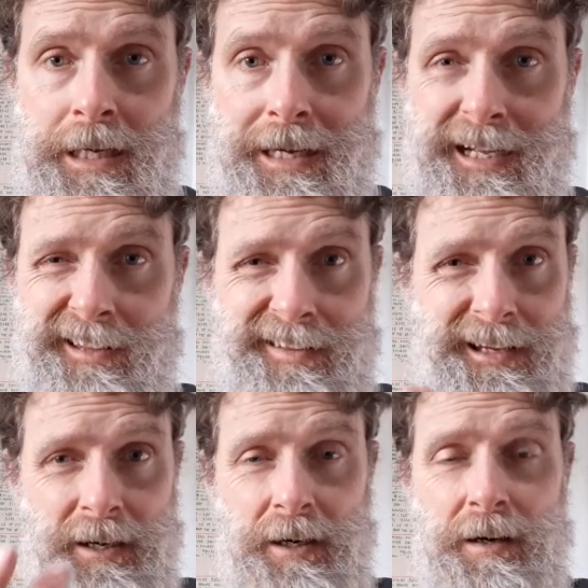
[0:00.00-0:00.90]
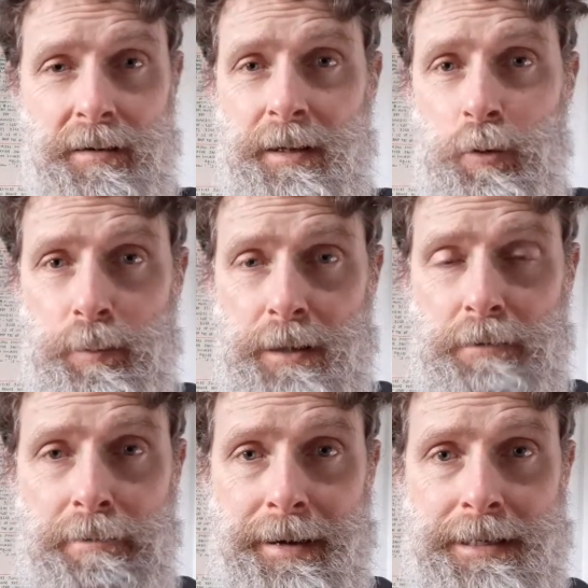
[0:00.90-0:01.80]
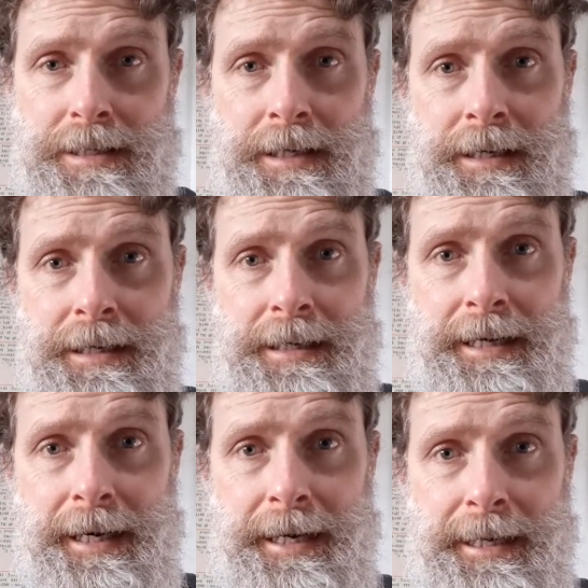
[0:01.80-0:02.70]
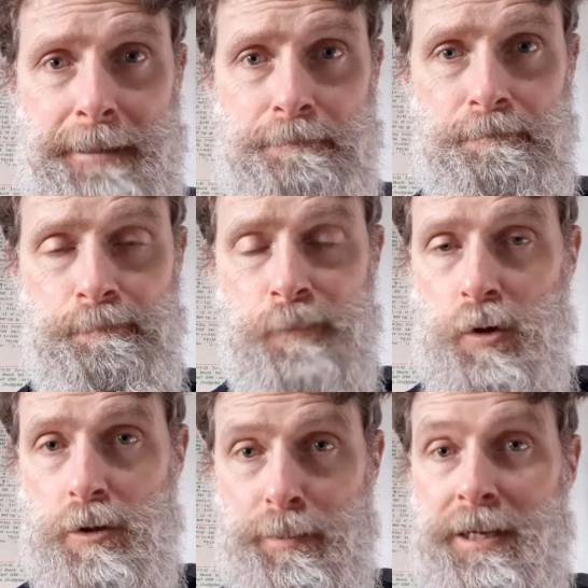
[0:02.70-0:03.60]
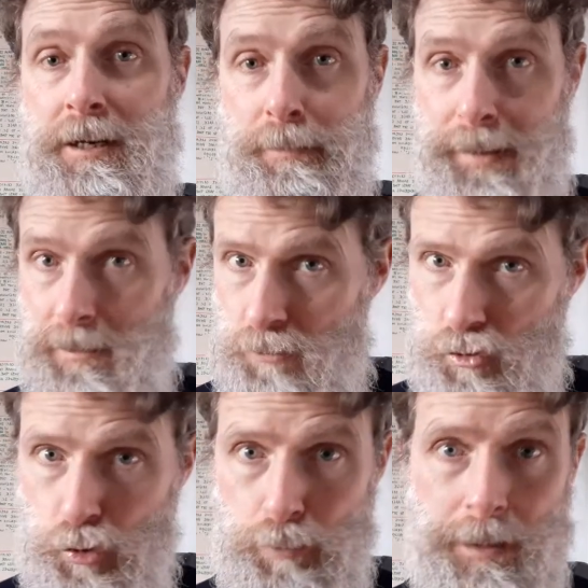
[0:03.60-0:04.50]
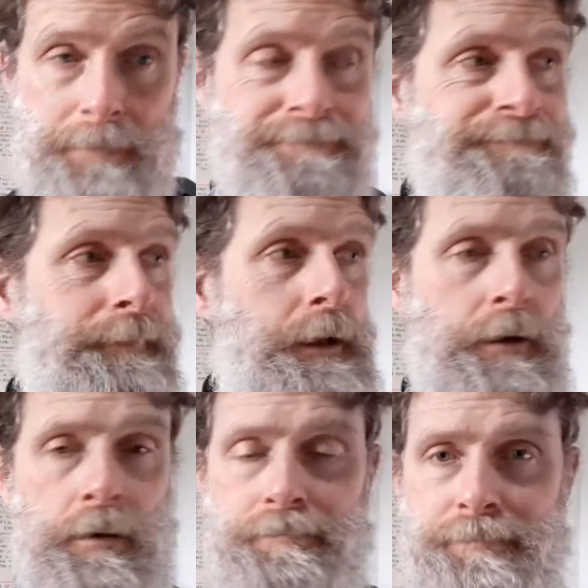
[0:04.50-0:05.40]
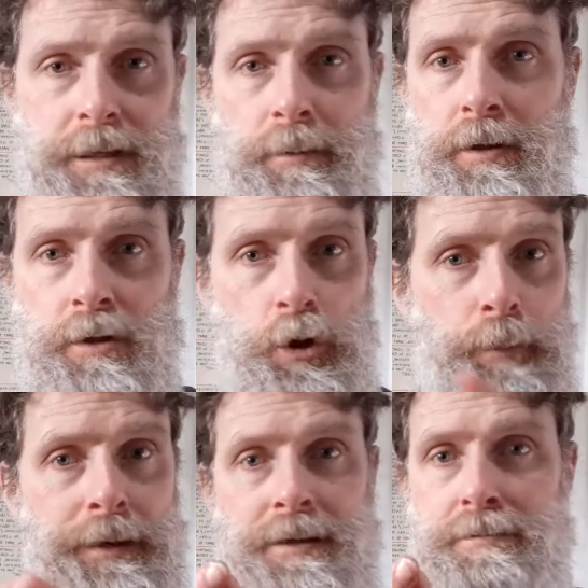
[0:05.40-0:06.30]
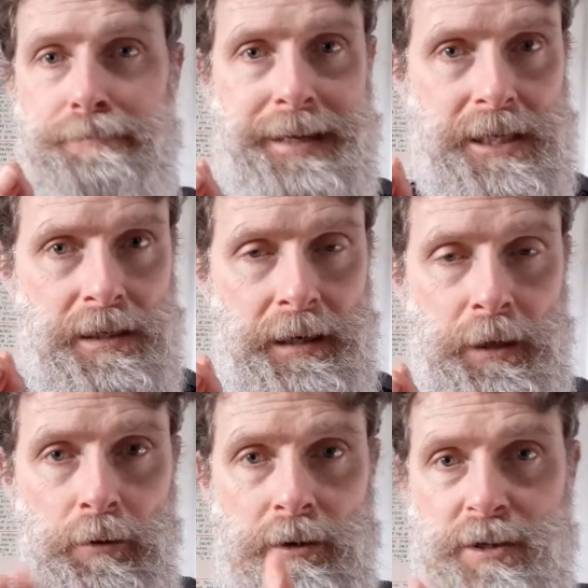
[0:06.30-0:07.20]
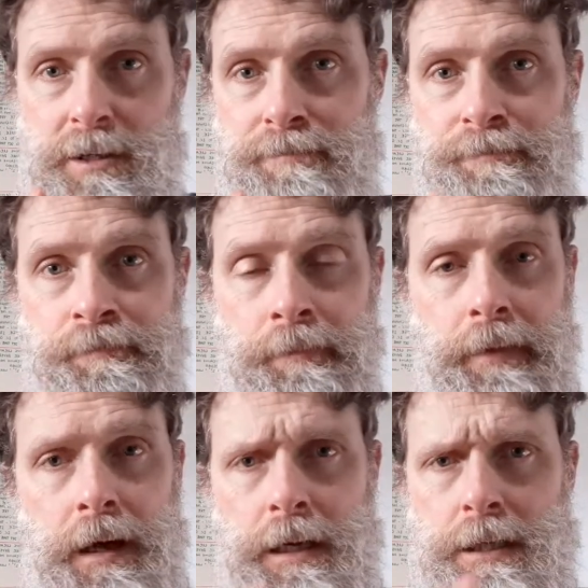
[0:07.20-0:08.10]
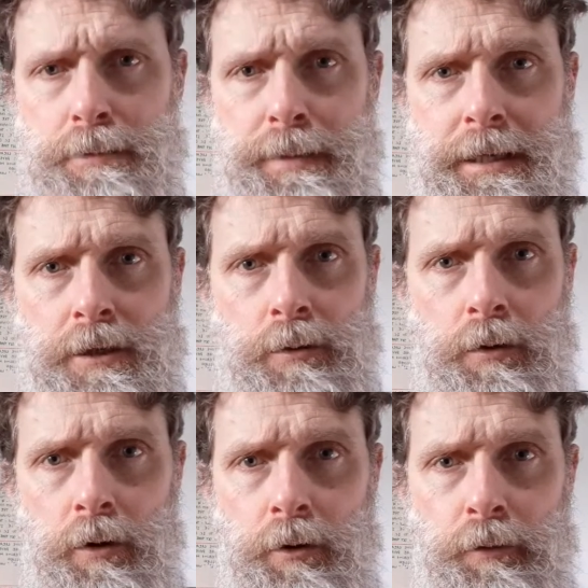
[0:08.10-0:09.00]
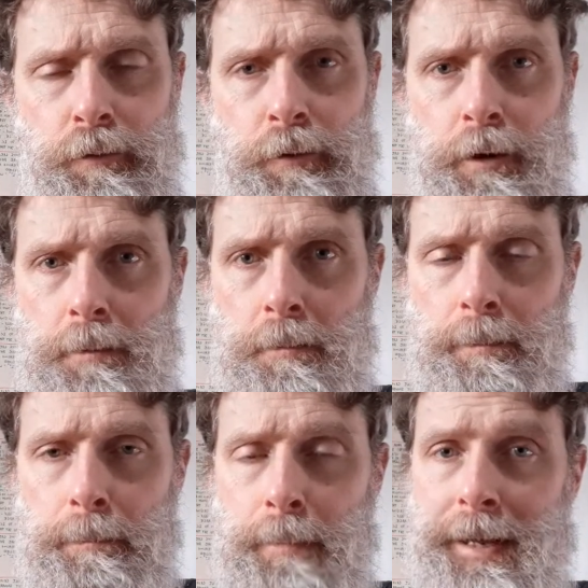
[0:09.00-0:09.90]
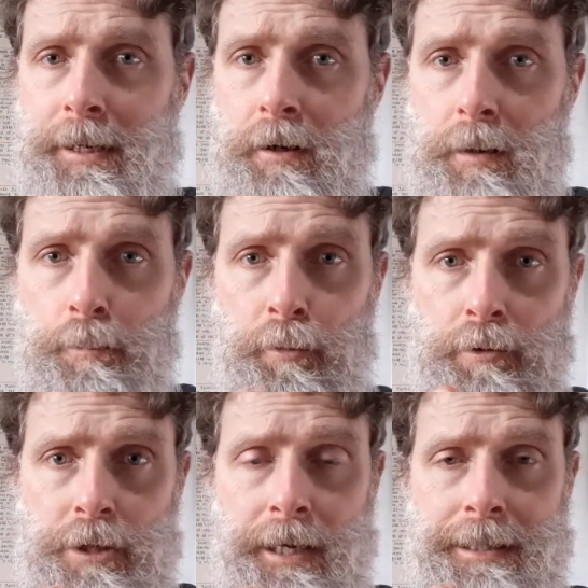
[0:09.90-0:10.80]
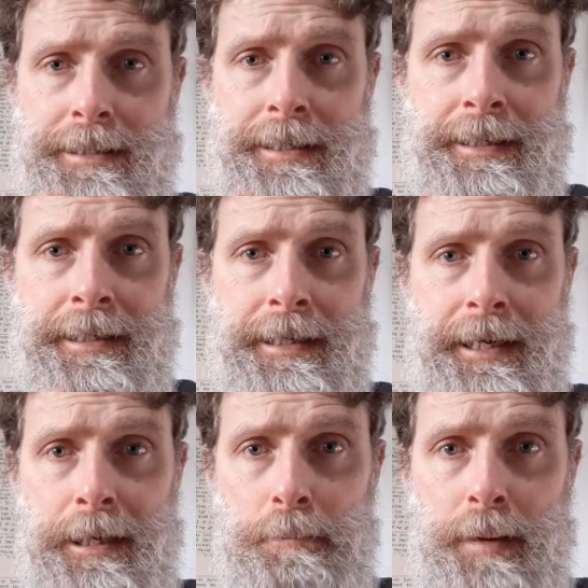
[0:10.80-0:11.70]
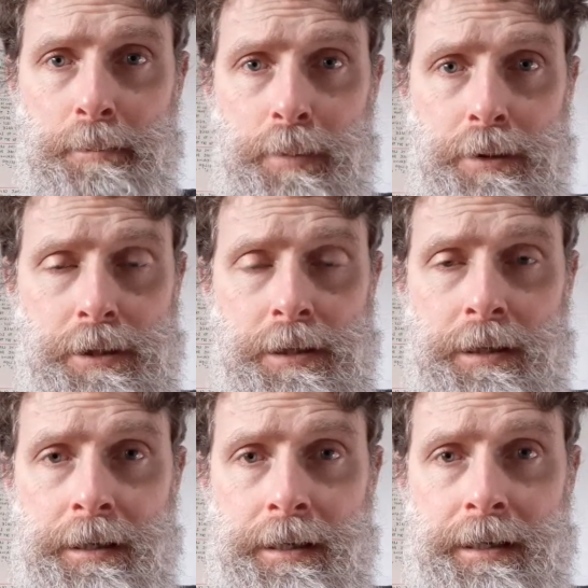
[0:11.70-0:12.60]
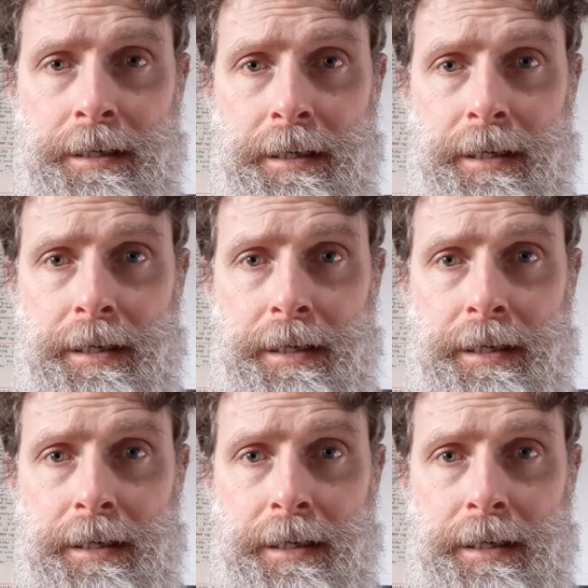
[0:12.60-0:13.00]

and you think, oh, they would be great um, to speak about trauma, you know, some of the topics, men's psychology. I speak to a lot of um, Mankind Project uh, members uh,